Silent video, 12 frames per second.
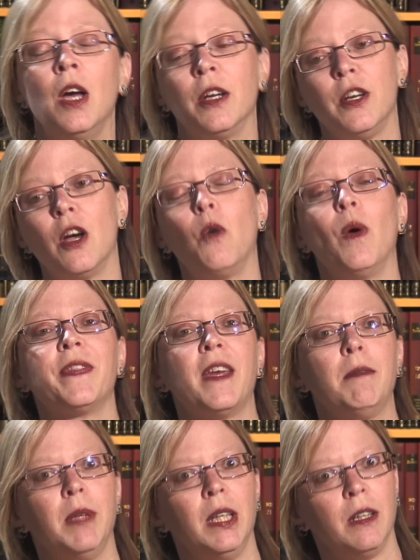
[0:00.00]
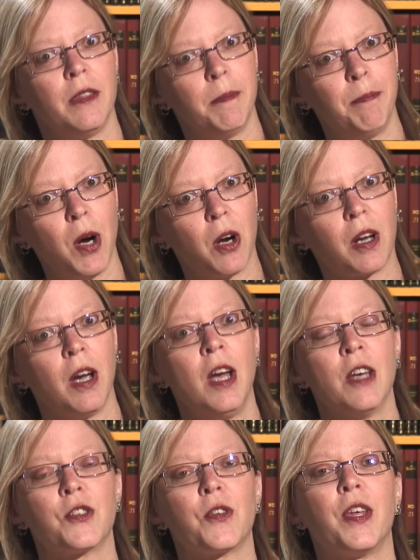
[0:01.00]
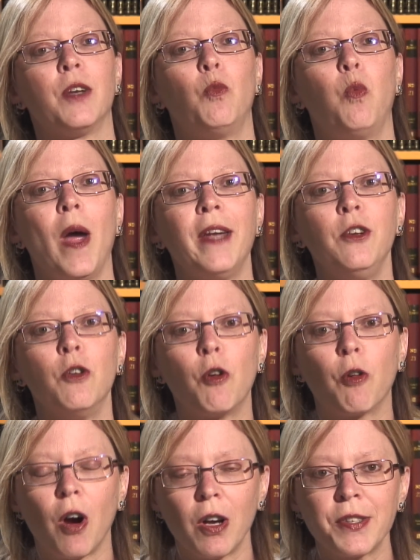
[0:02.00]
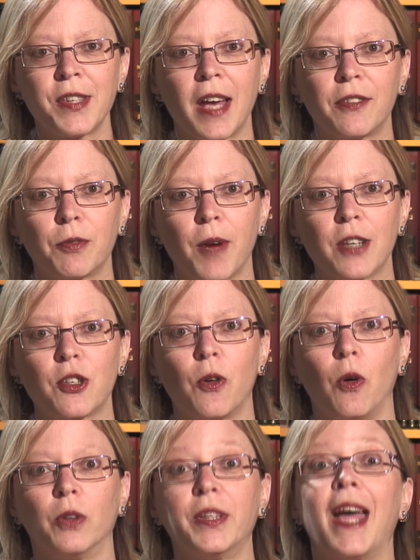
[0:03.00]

know what they mean in the book, so that when you cross that threshold